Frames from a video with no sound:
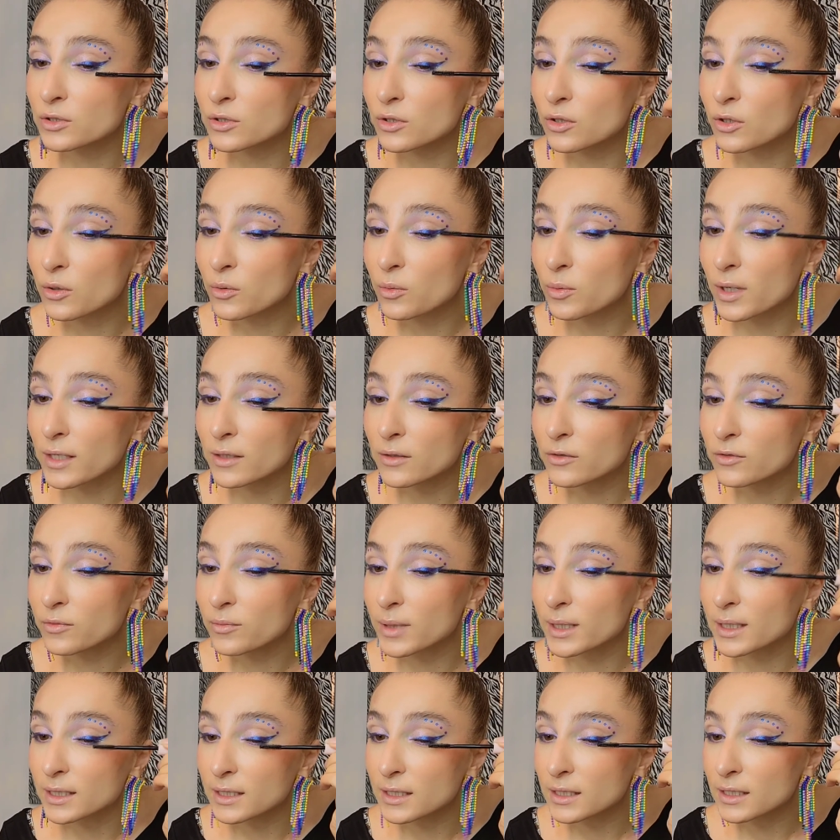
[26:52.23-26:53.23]
So one of
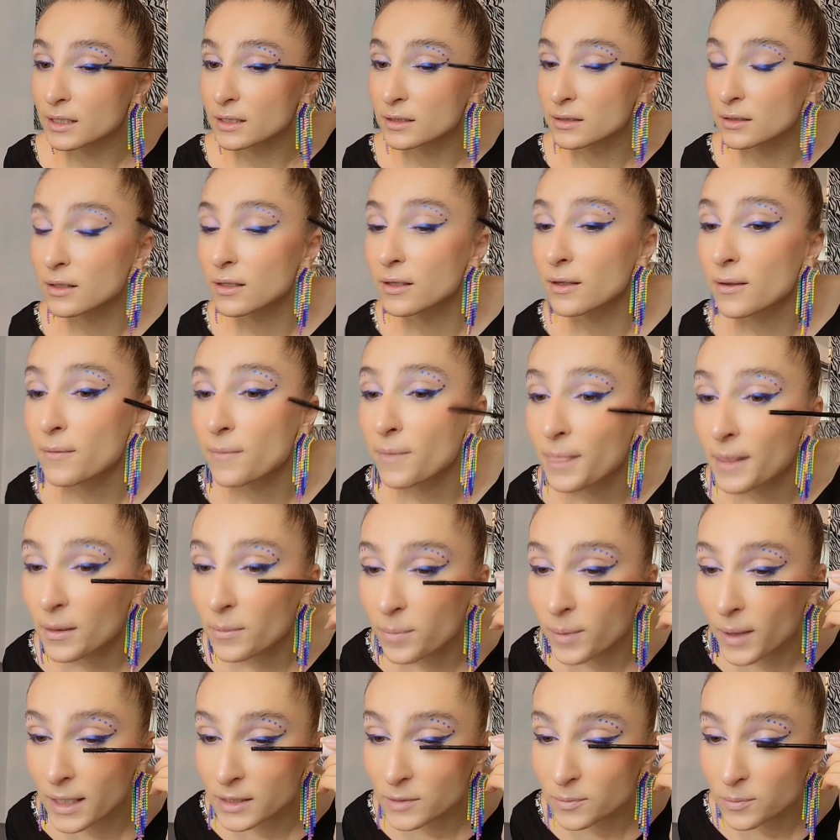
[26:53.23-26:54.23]
my kid
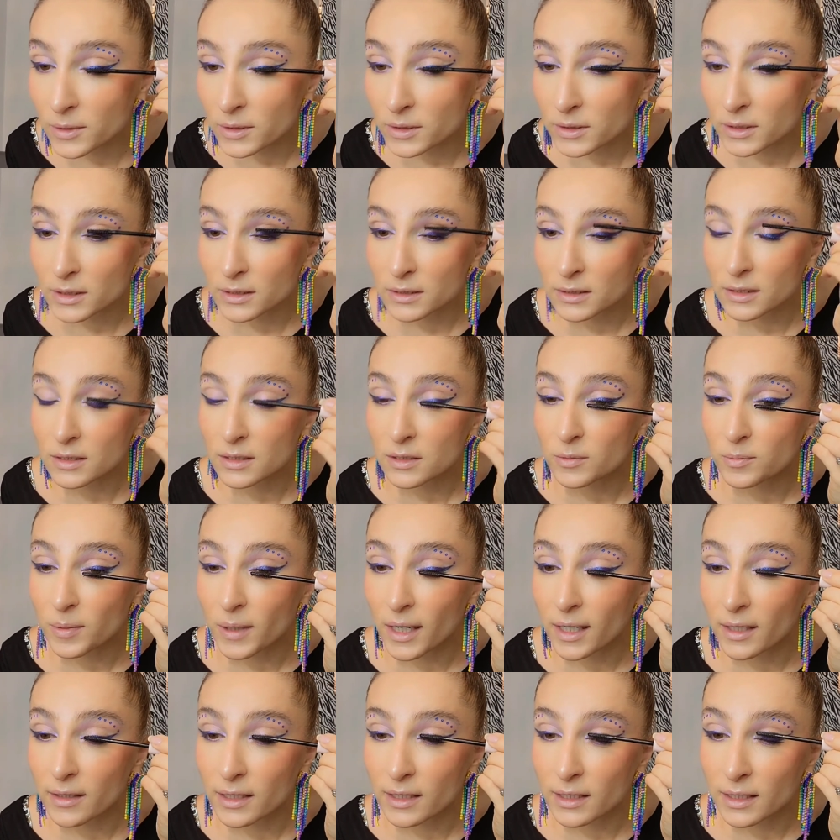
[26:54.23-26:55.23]
passport is
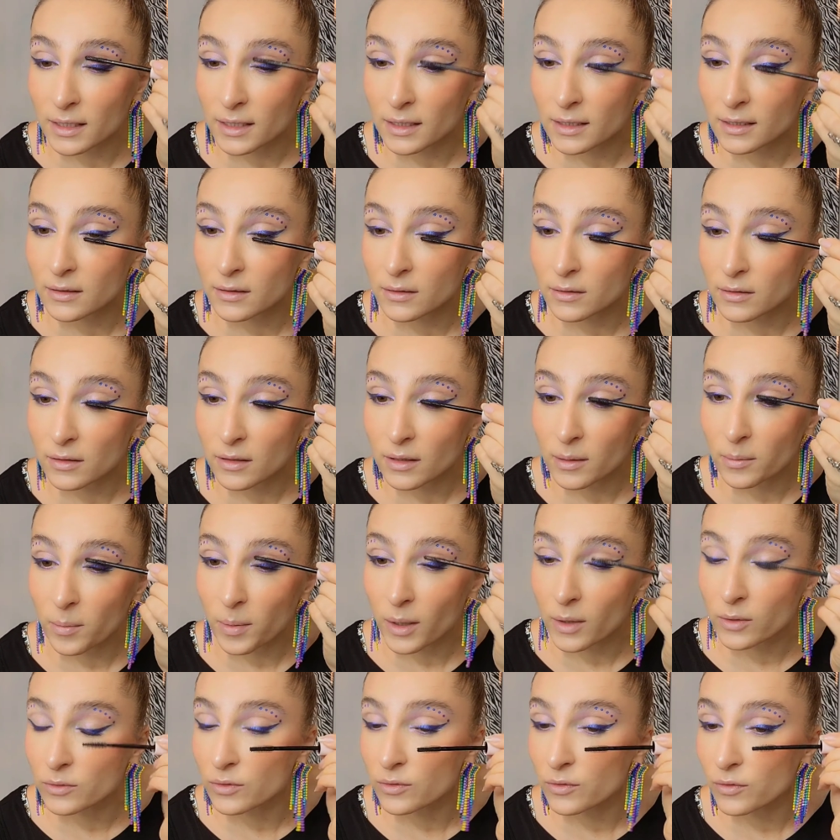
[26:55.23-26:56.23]
expiring in
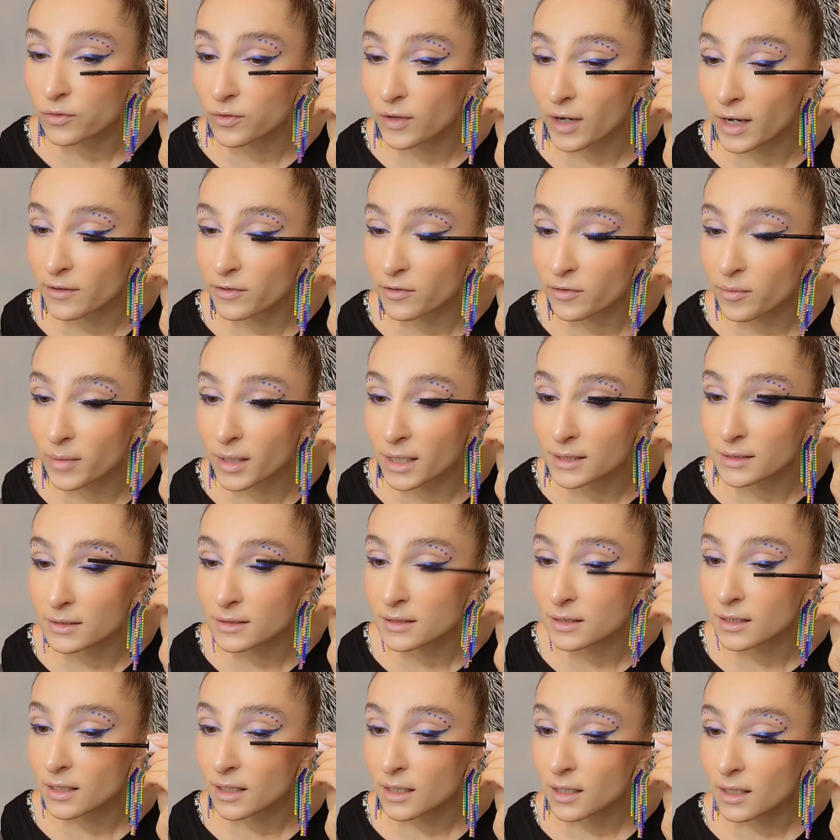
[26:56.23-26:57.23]
about 5
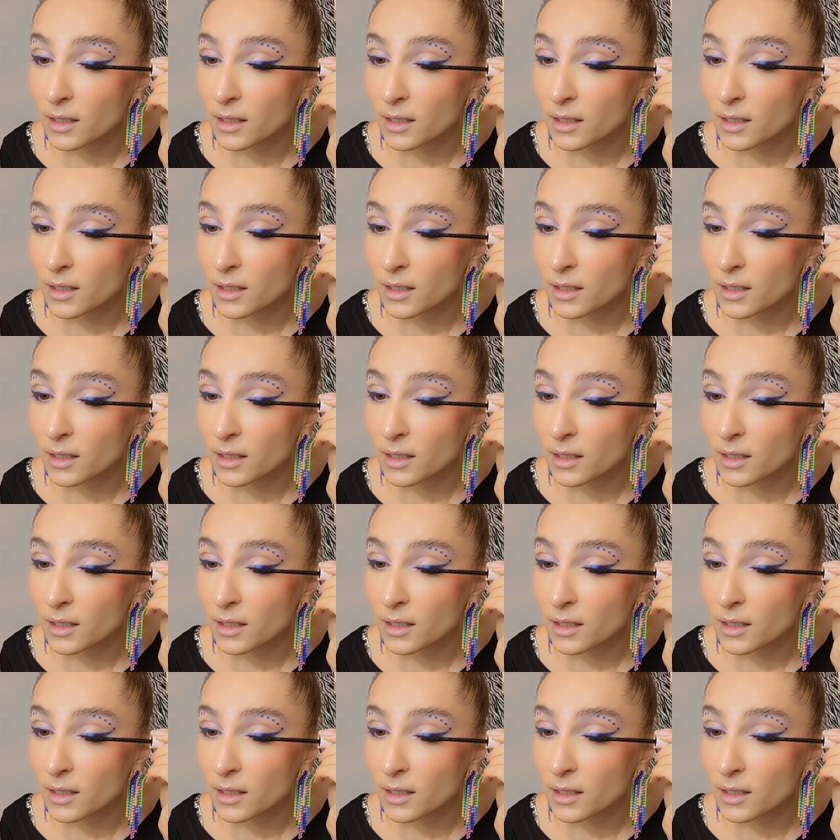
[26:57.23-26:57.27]
months,